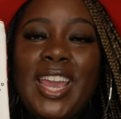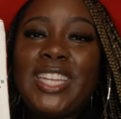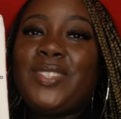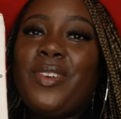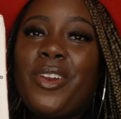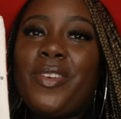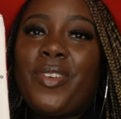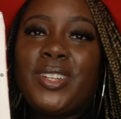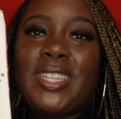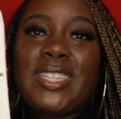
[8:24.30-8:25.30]
It's very
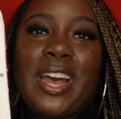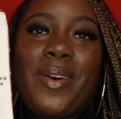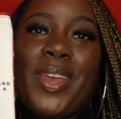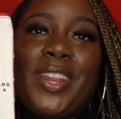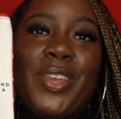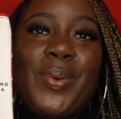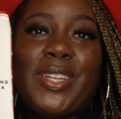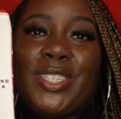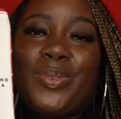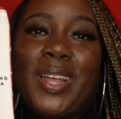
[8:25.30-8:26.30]
versatile and you
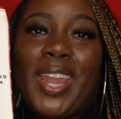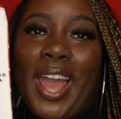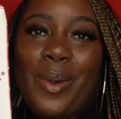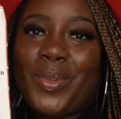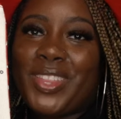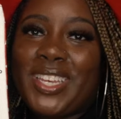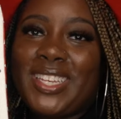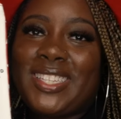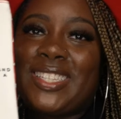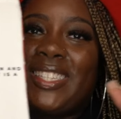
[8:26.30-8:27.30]
can do a lot with
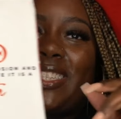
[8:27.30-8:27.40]
this.